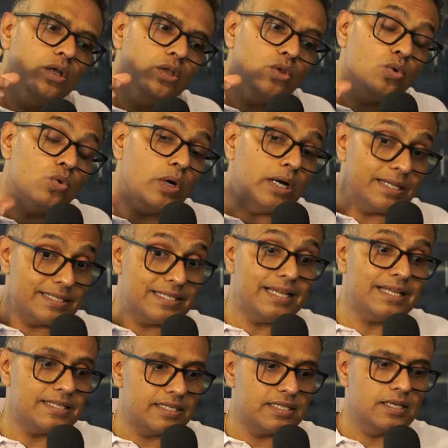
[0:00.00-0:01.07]
you
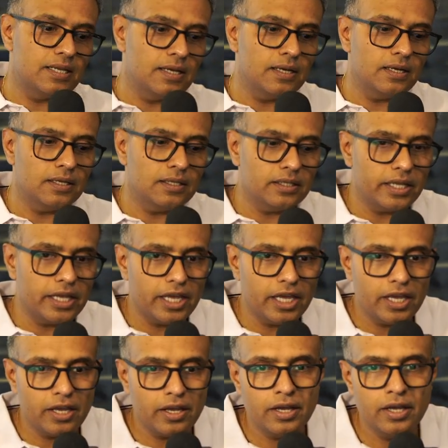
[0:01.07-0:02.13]
assess
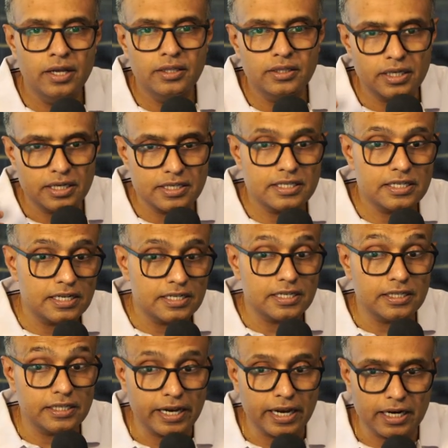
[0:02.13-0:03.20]
the resistance
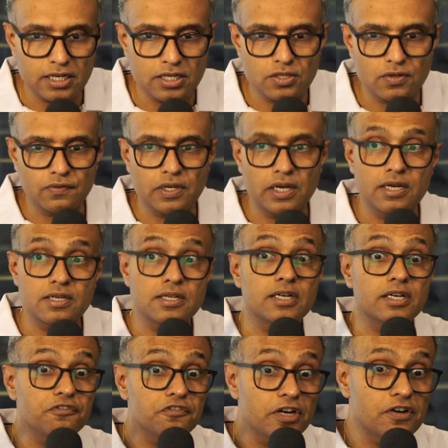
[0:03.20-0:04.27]
and the reactance of the lungs at
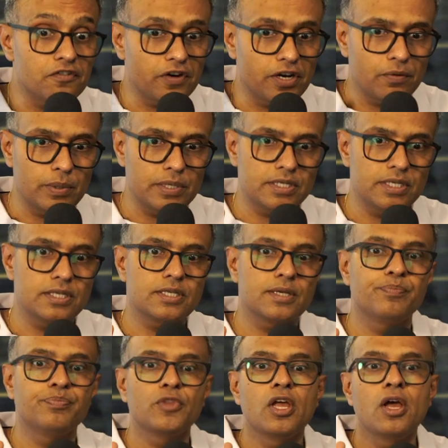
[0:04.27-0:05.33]
different frequencies.
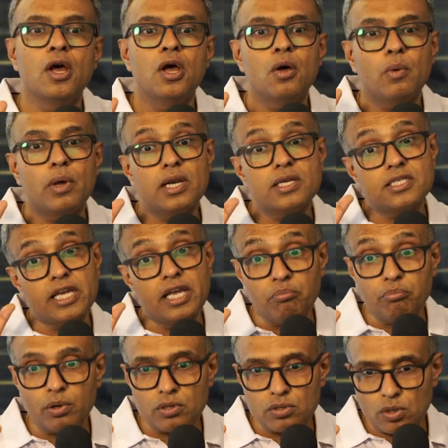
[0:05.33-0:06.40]
Whereas
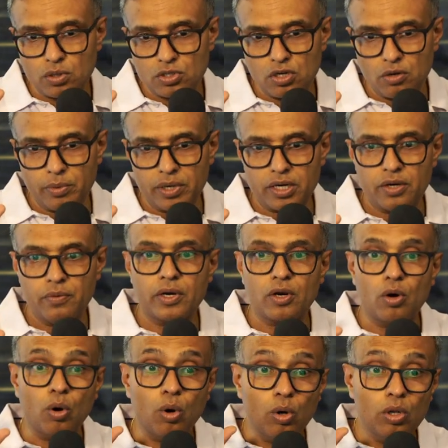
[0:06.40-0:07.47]
impulse oscillometry, where
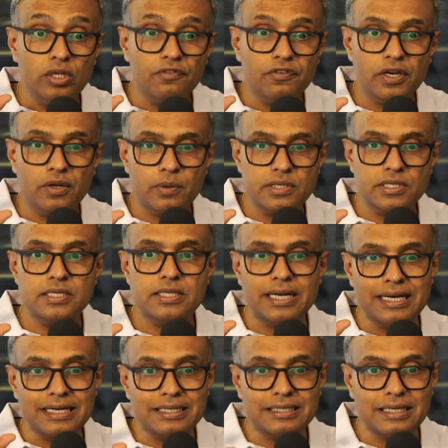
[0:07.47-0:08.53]
all the frequencies
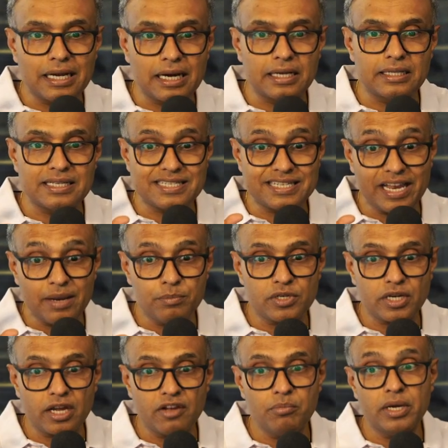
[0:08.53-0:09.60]
enter the lung at the same
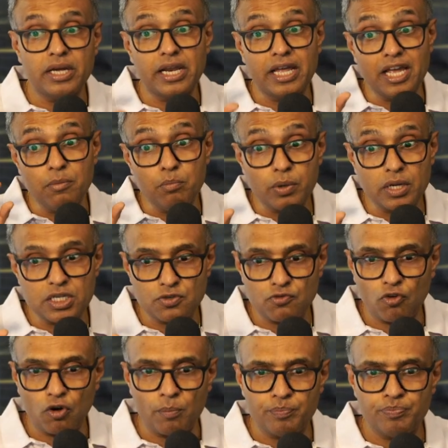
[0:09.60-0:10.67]
time in an impulse
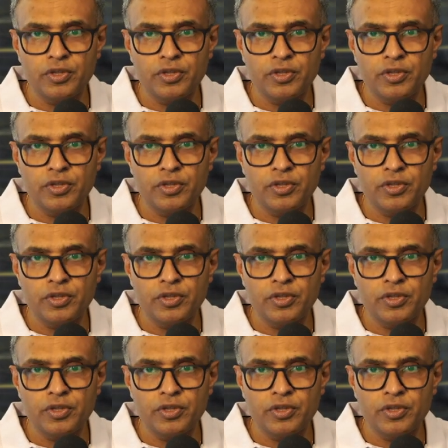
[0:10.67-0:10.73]
form.